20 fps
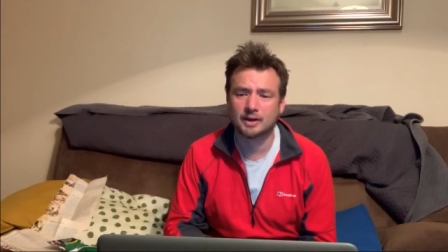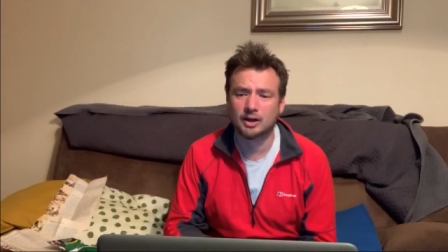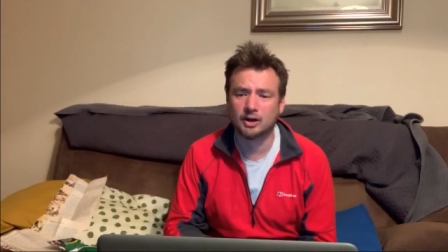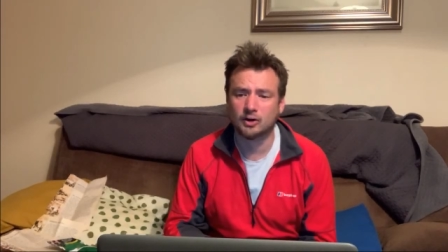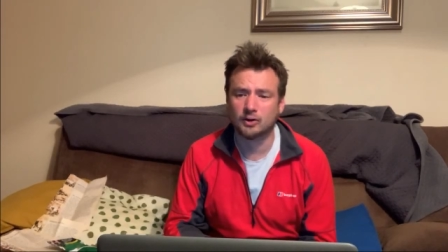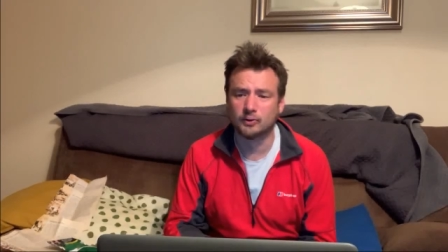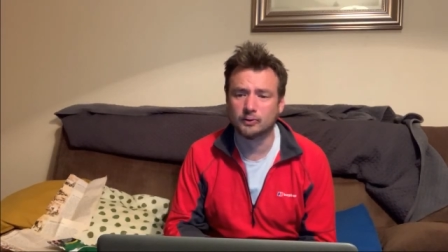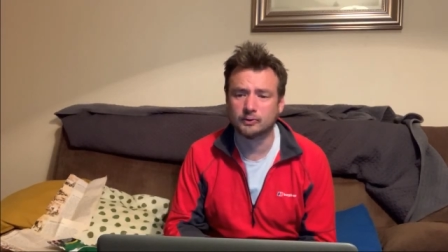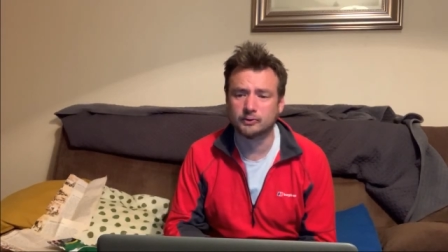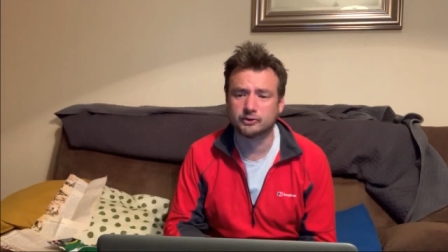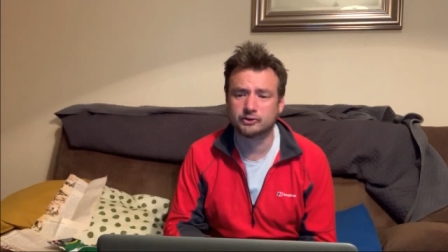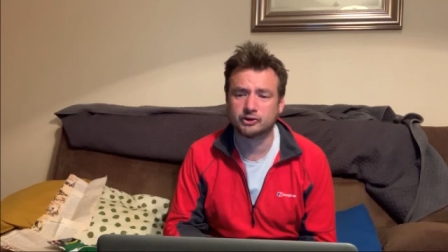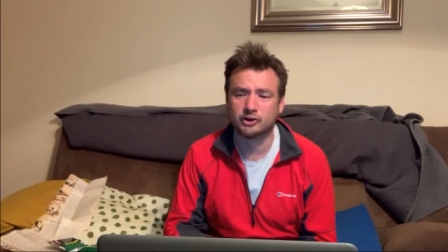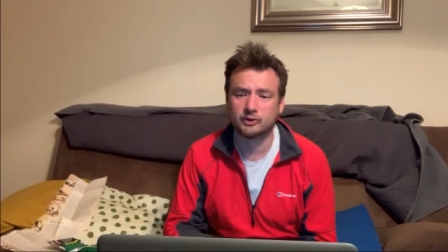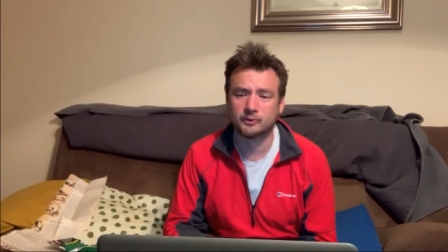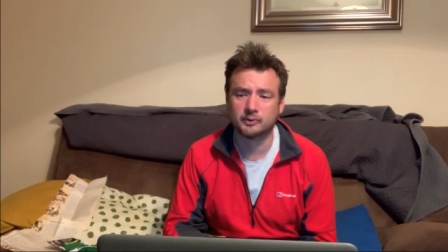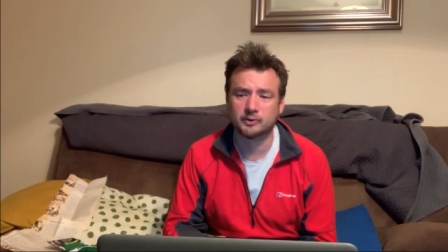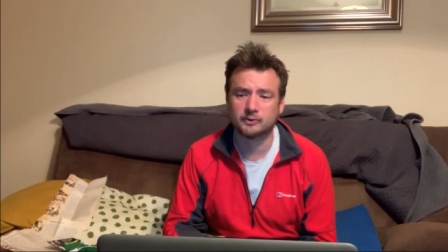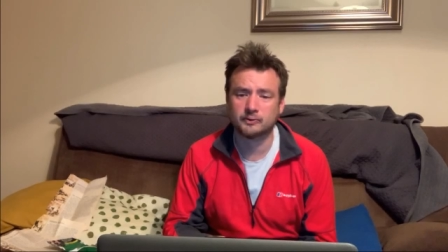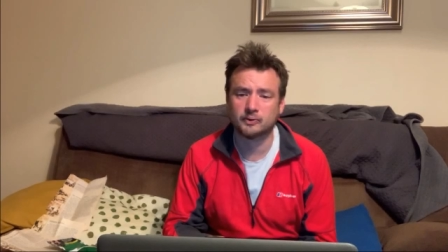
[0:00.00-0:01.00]
on
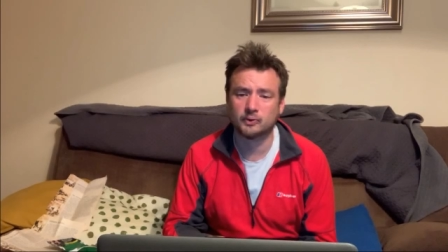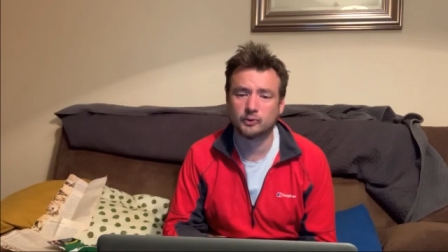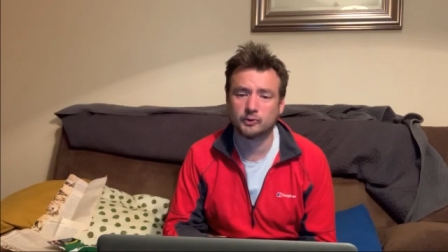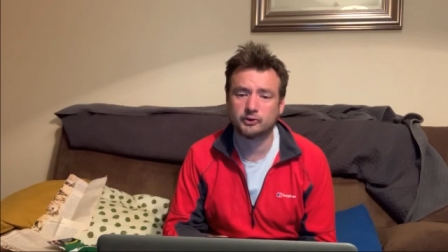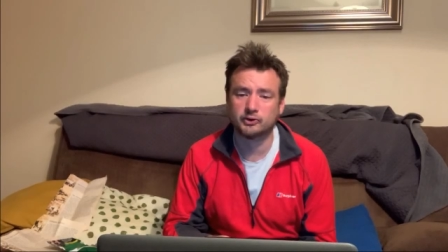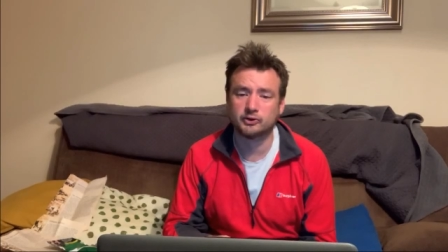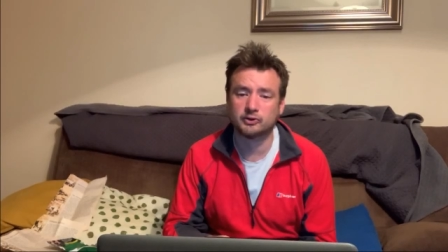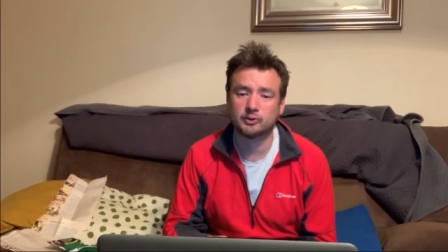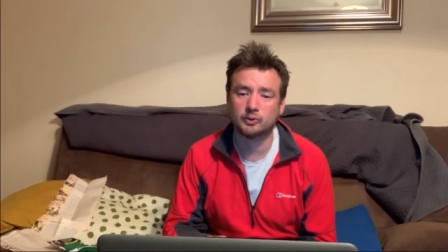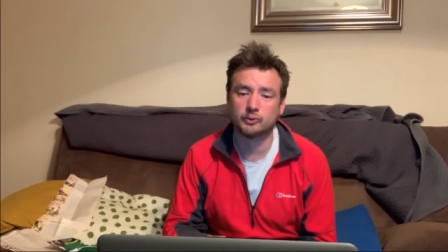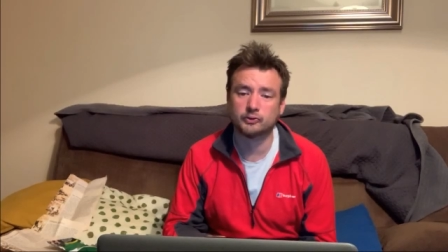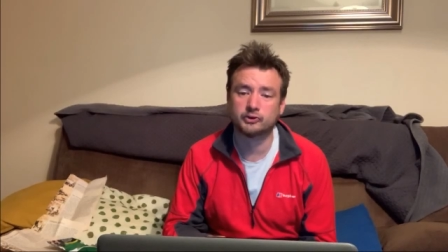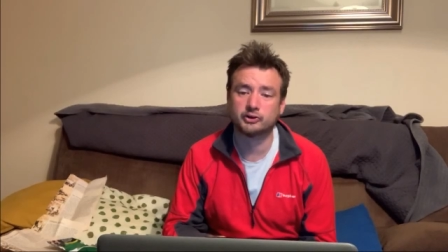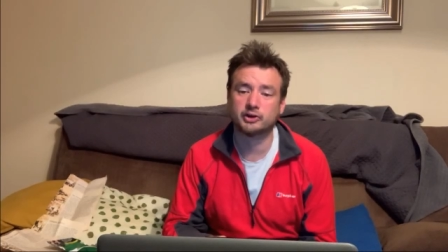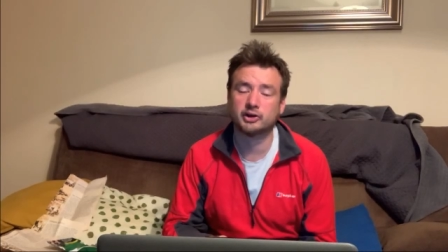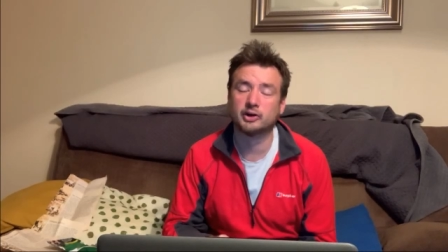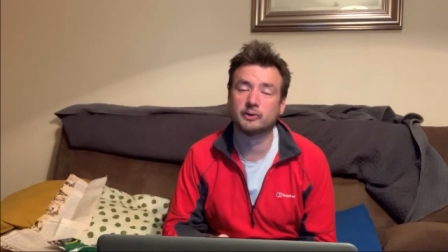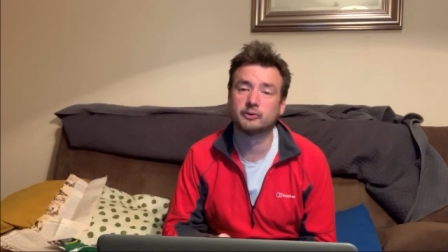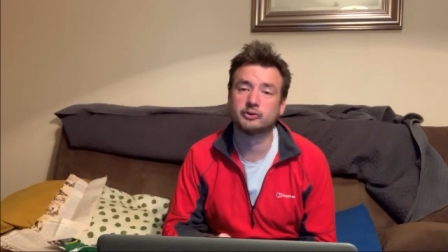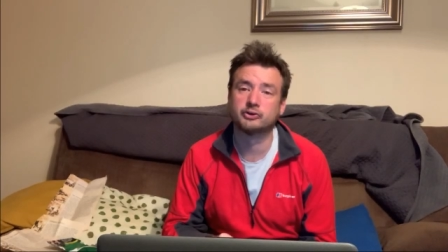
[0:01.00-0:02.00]
Soviet forces launching
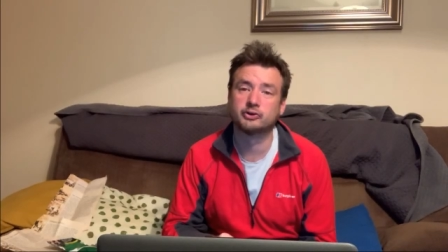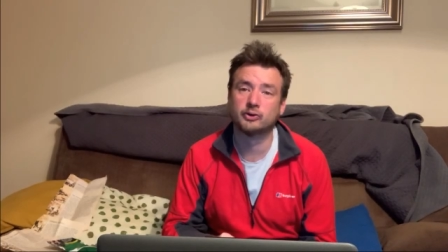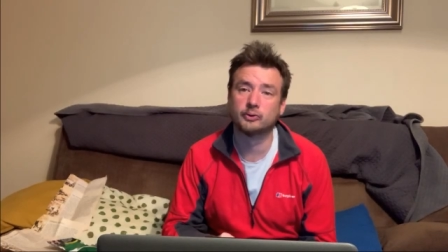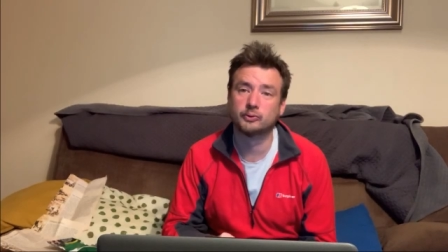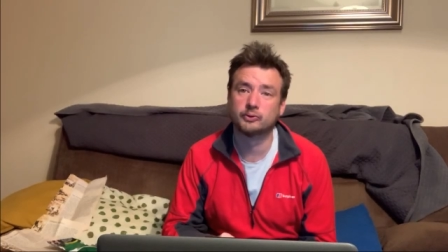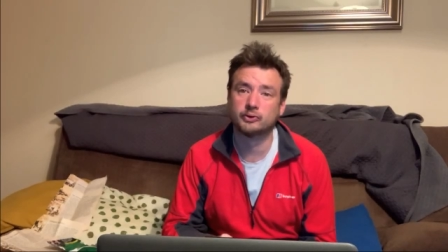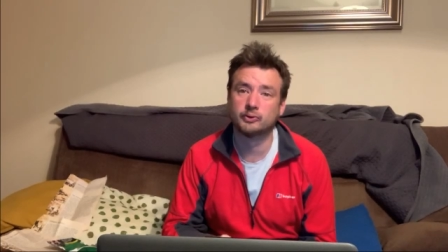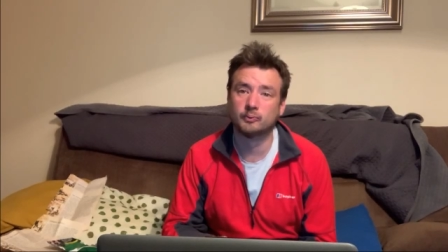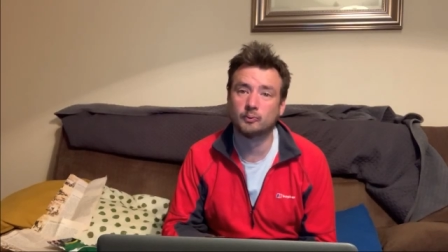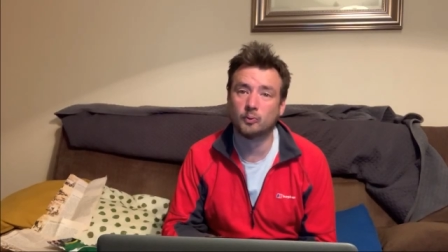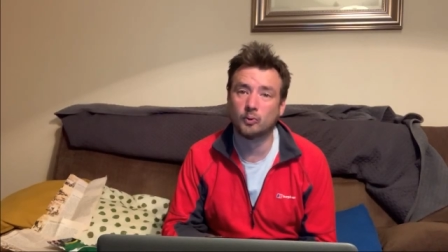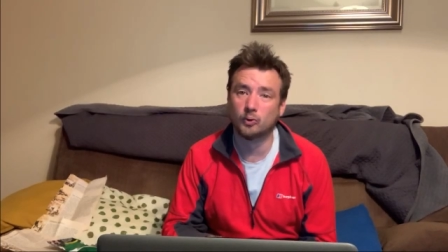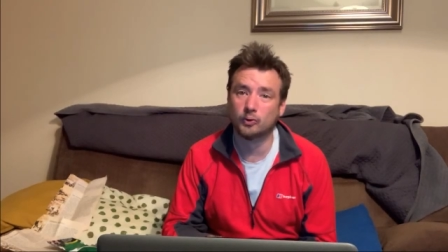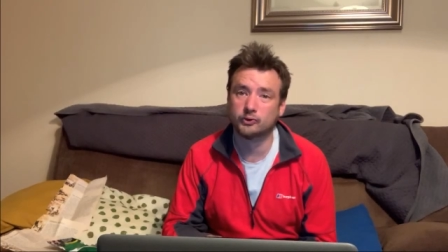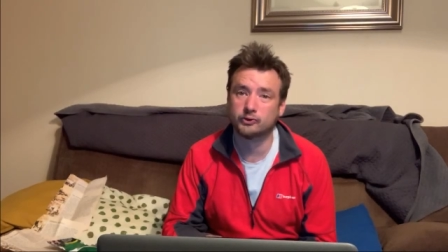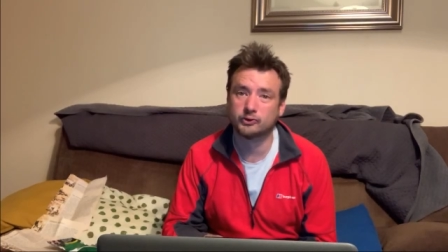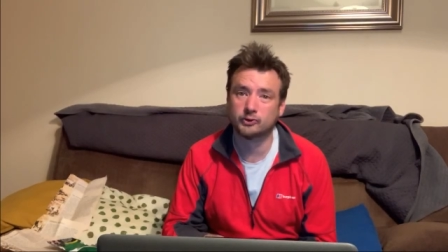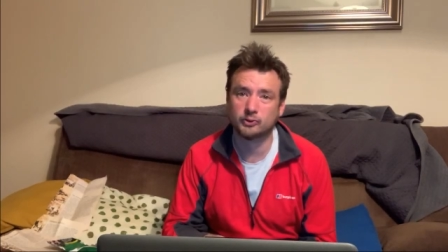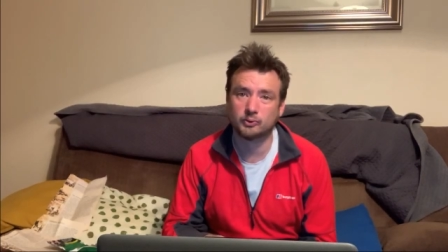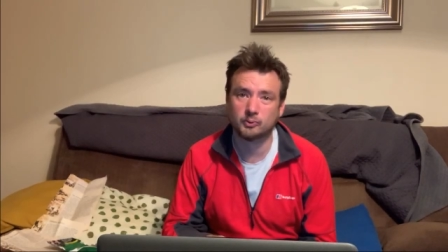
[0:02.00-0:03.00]
their assault on
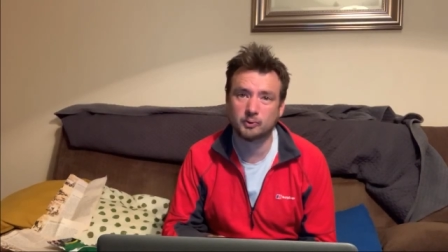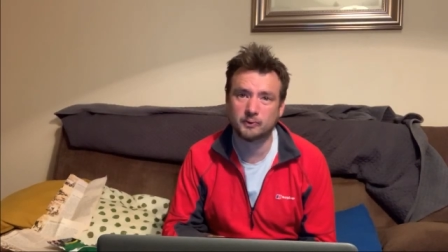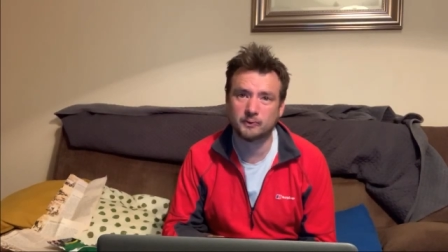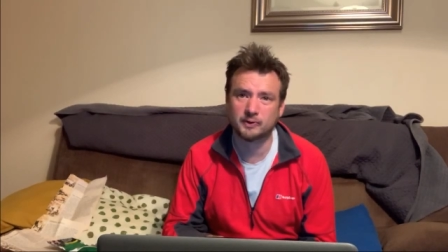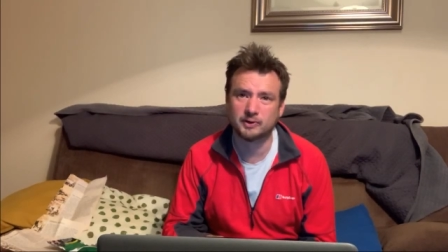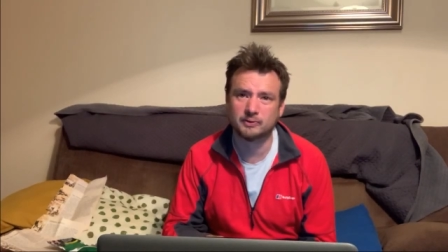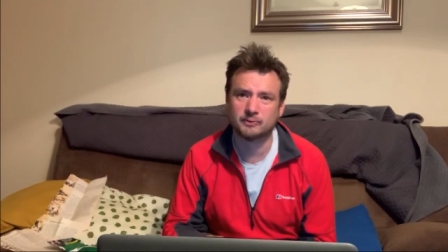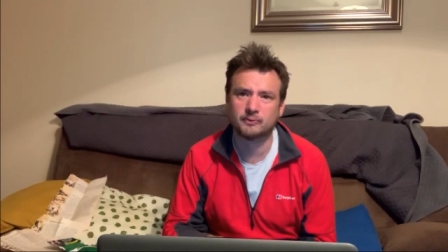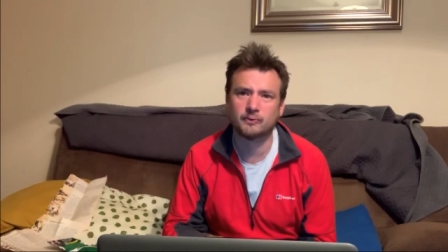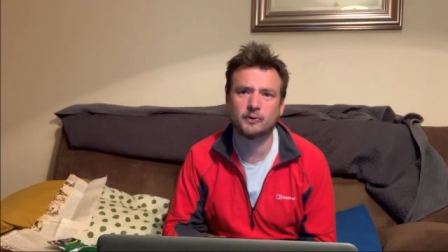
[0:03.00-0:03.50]
Warsaw within